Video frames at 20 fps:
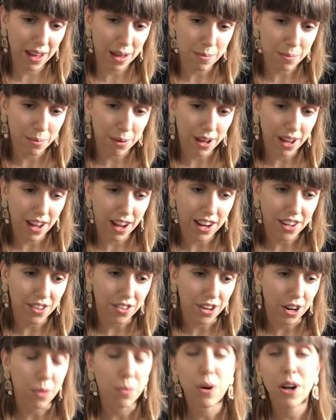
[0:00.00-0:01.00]
But I
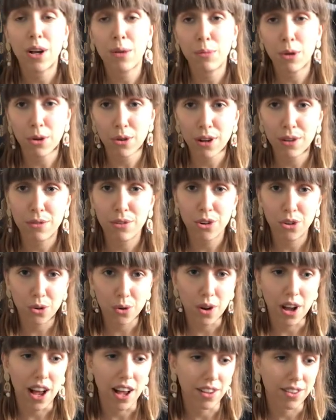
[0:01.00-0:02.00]
don't know, when I'm going for
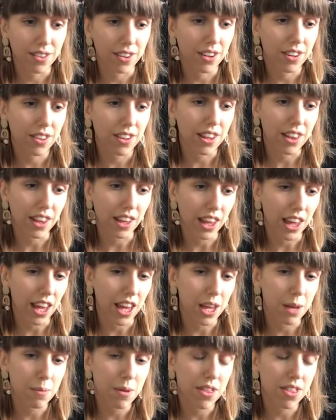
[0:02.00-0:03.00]
short hairstyles in the
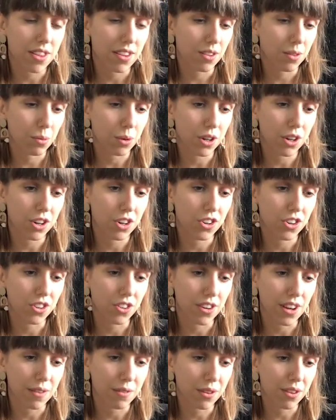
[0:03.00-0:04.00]
game, this one
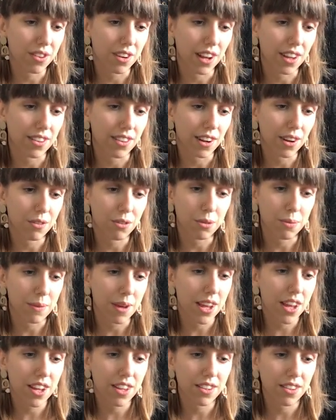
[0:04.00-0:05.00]
just never stands out for
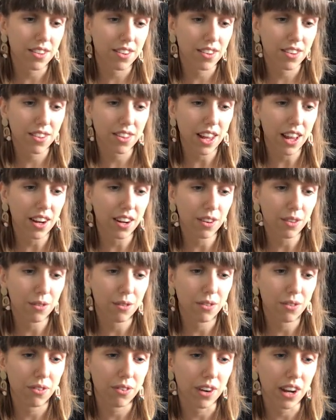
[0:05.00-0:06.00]
me. It's just that little
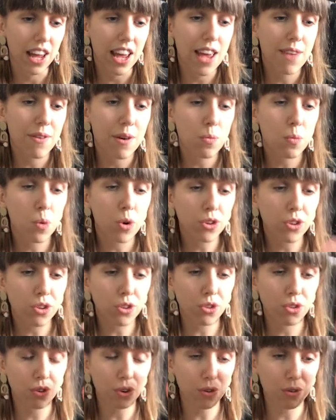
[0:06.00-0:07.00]
flick. If it
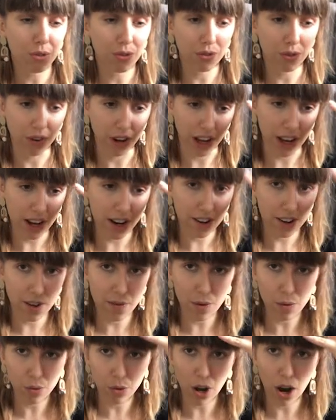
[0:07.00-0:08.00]
wasn't so flicked,
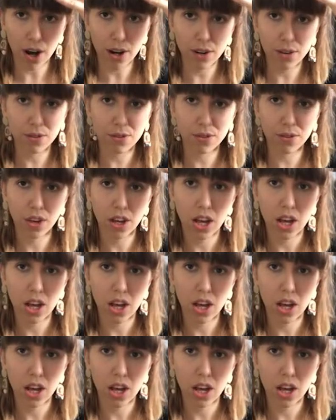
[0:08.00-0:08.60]
if it was kind of